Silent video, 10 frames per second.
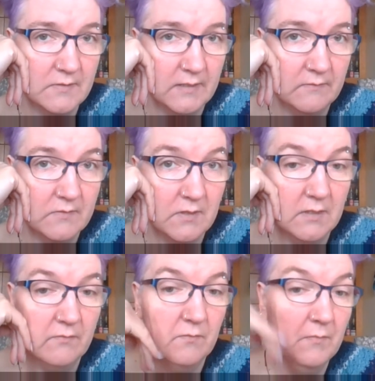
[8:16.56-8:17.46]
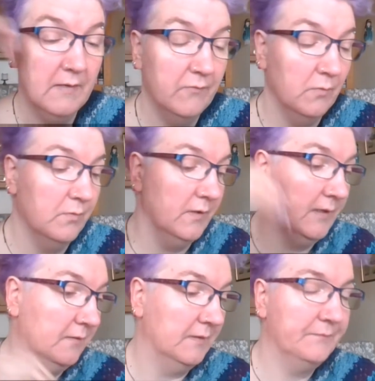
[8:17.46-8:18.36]
sight, certainly from my viewpoint
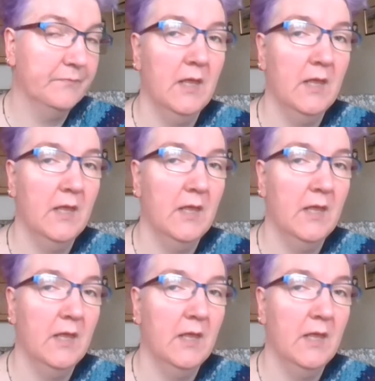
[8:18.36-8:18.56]
anyway.